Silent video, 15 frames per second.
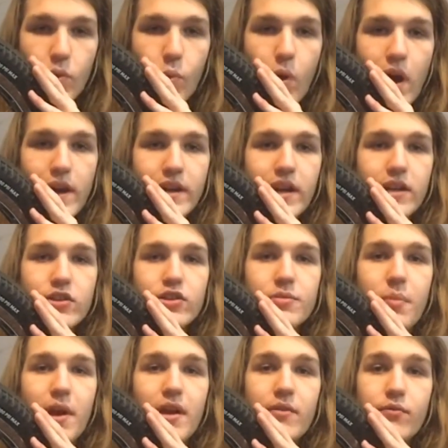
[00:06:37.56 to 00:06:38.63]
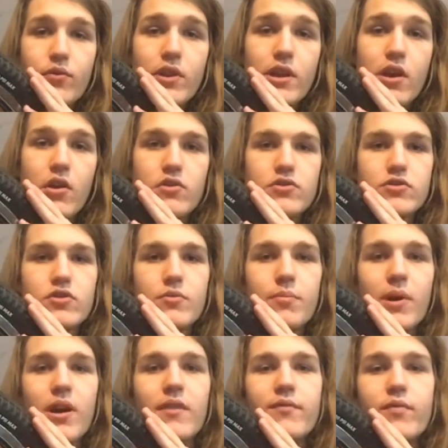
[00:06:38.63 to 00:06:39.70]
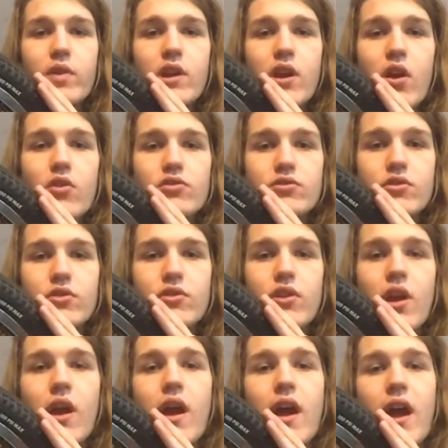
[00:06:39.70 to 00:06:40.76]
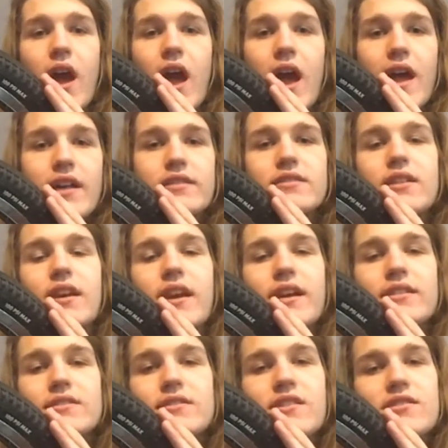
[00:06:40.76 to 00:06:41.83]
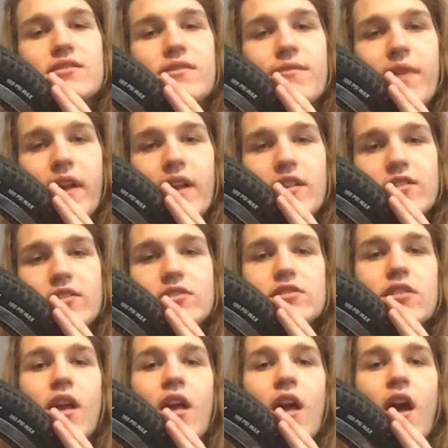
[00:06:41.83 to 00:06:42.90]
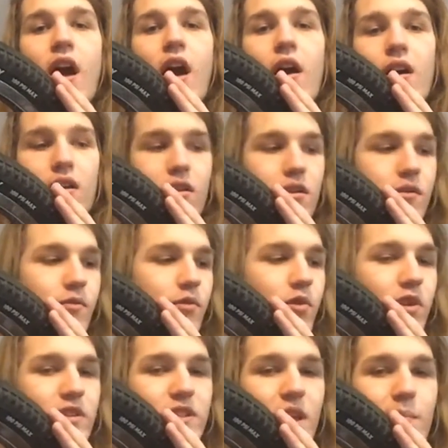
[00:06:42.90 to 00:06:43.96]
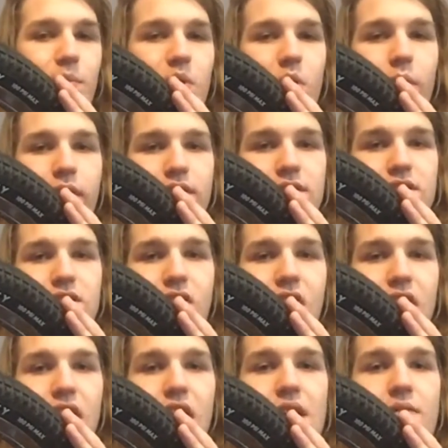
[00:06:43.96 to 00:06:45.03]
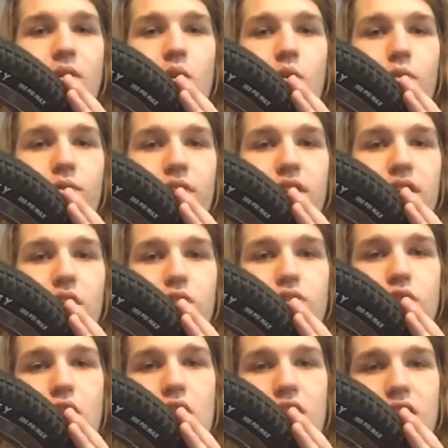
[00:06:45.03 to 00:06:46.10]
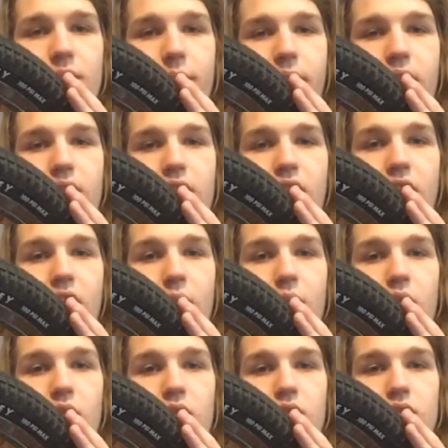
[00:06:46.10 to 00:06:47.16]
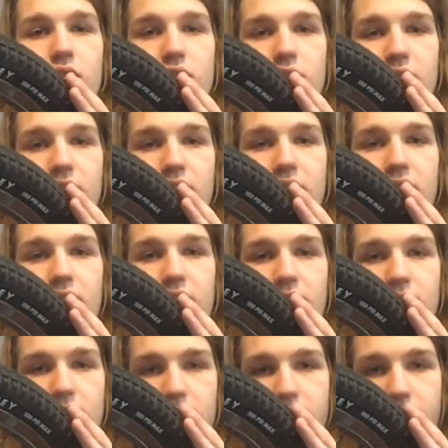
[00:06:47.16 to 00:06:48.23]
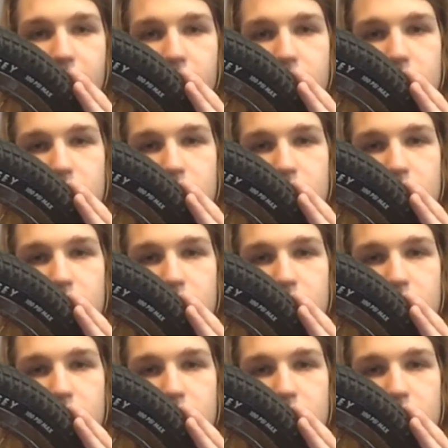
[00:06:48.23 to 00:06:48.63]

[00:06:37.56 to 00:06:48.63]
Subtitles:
why not just buy a free coaster? But free coaster has its disadvantages. For example, you hit slack. I have a whole video talking about it. I will link it here.